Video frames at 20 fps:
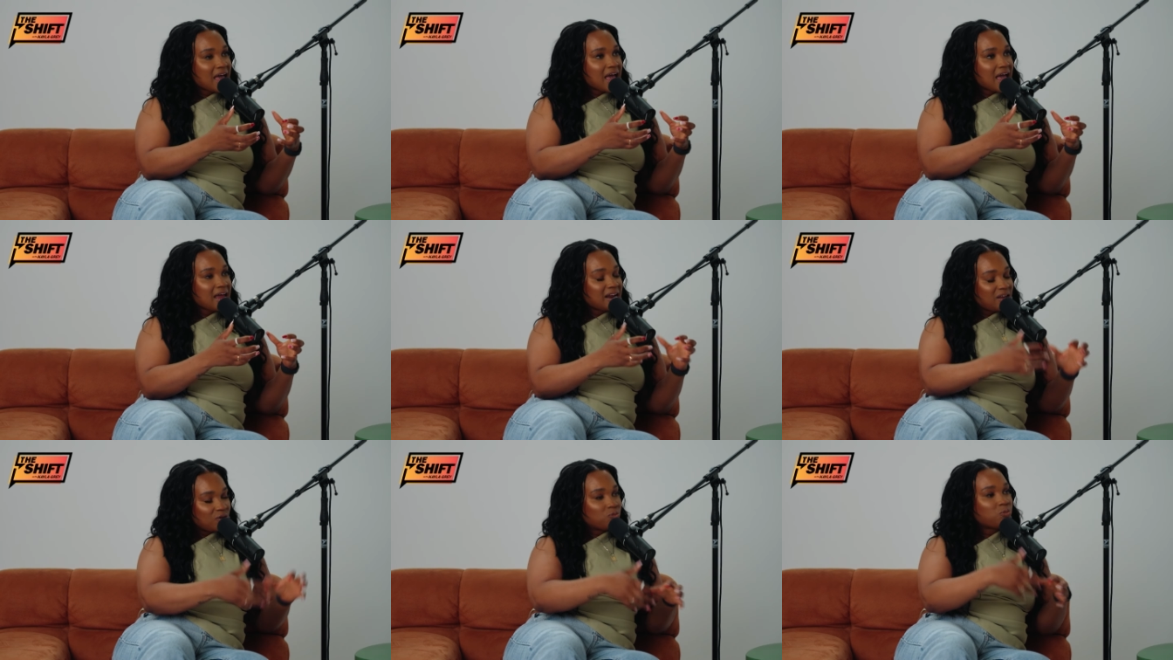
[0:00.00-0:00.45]

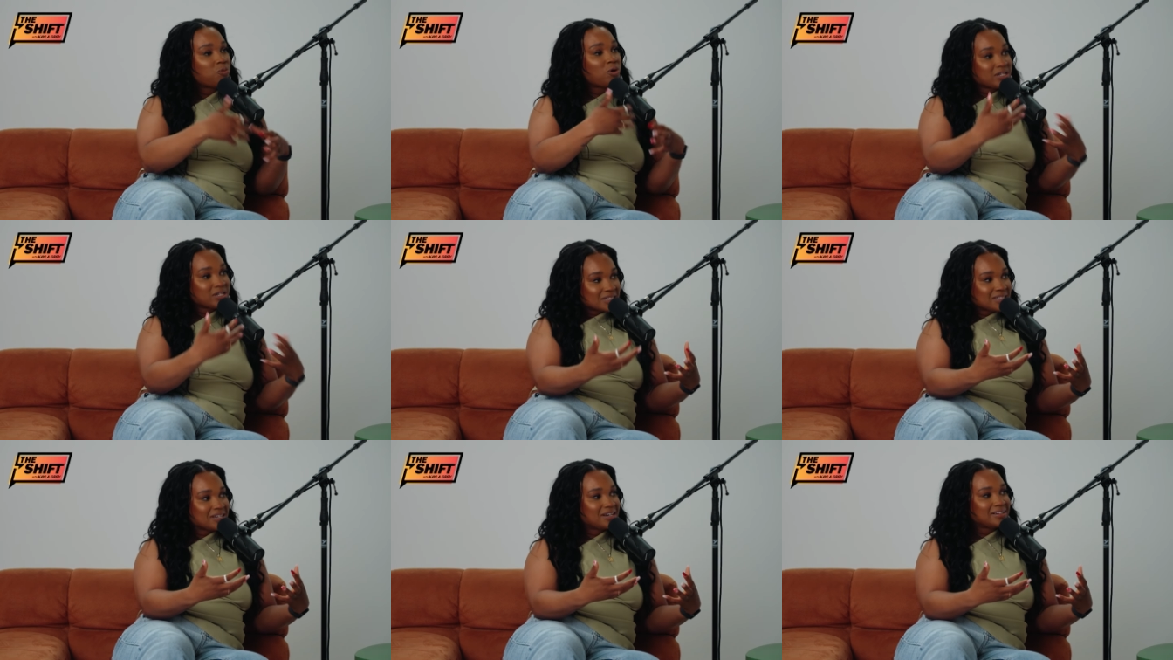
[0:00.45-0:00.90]
and I
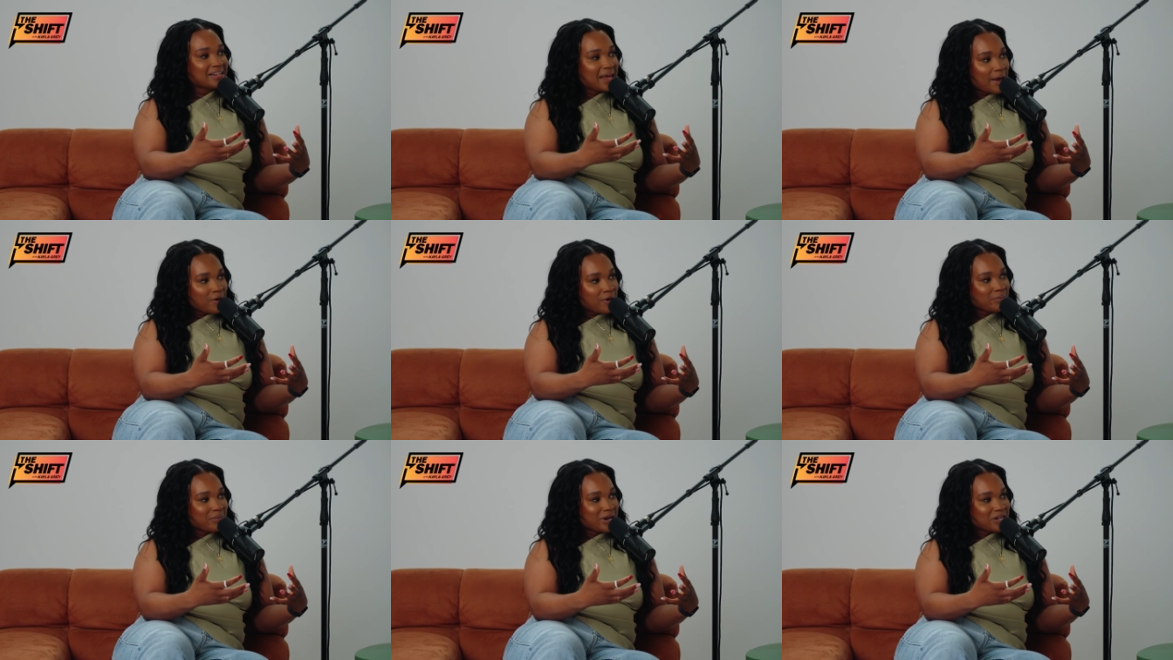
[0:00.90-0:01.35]
wasn't
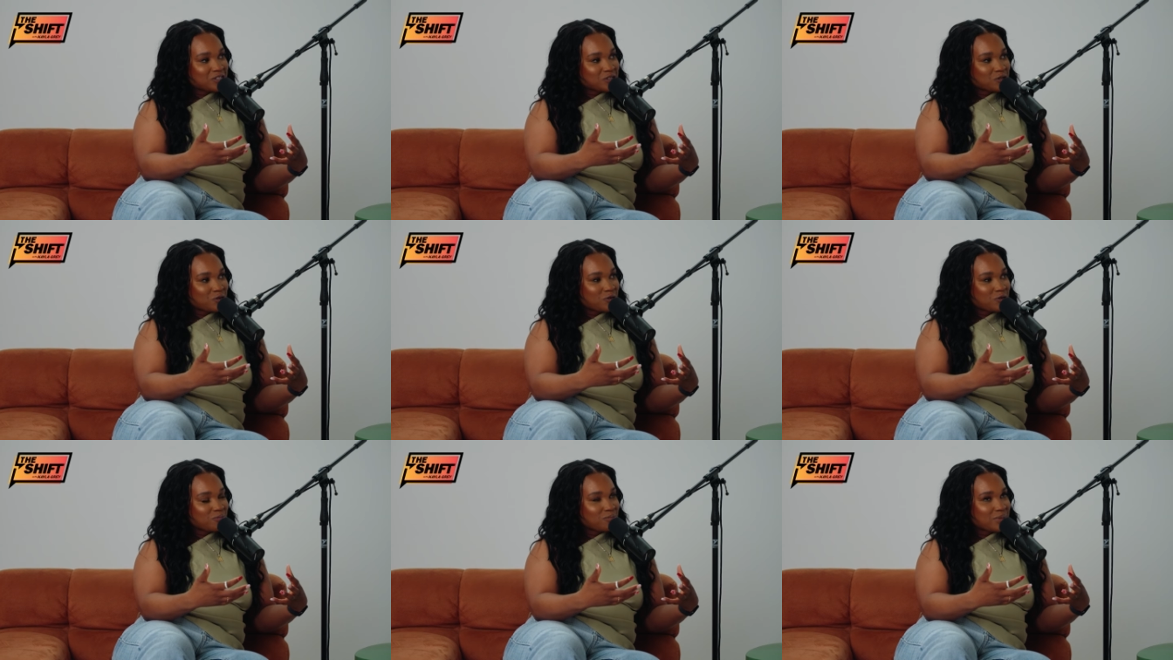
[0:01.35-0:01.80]
allowing
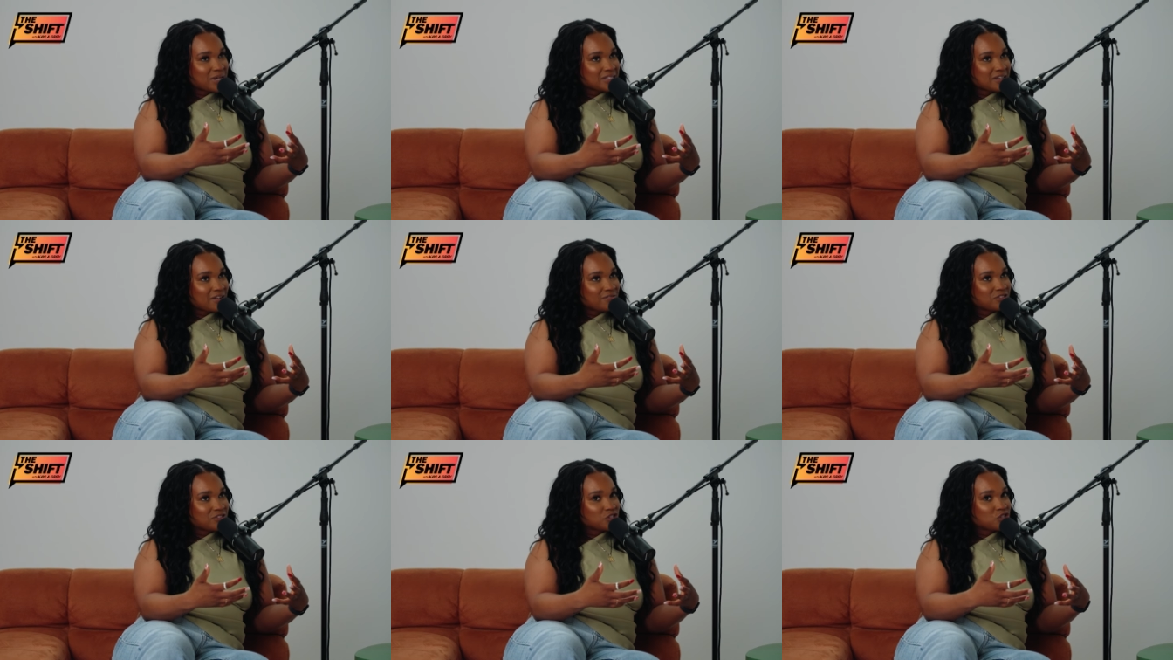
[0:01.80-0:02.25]

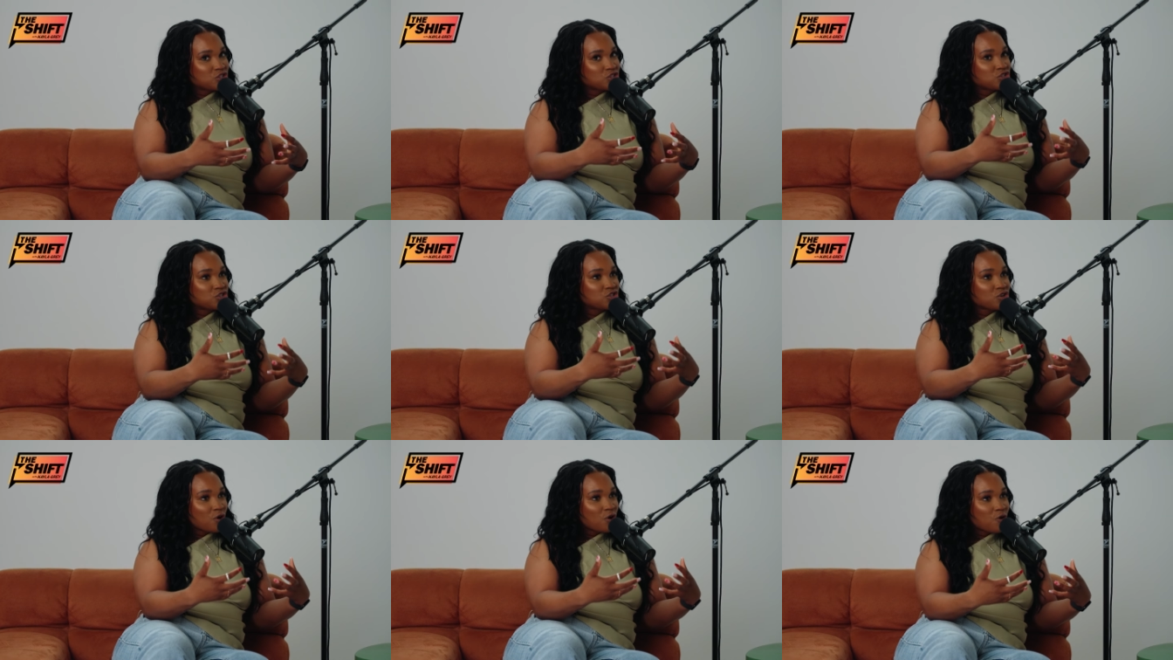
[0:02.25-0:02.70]
myself to
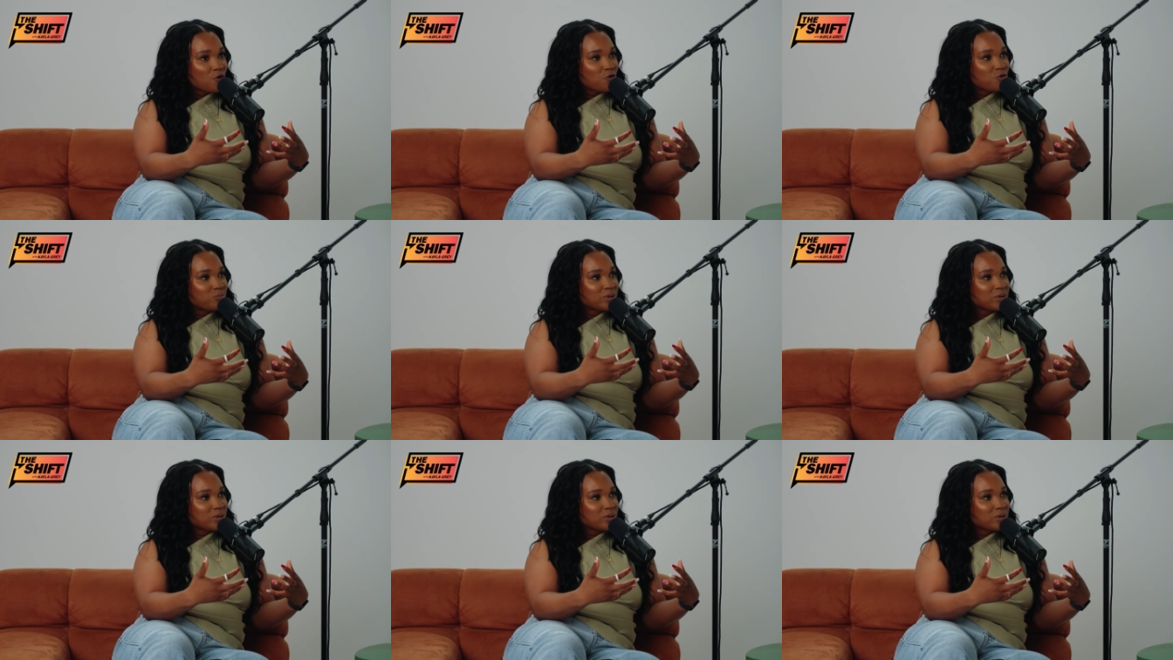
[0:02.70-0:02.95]
show,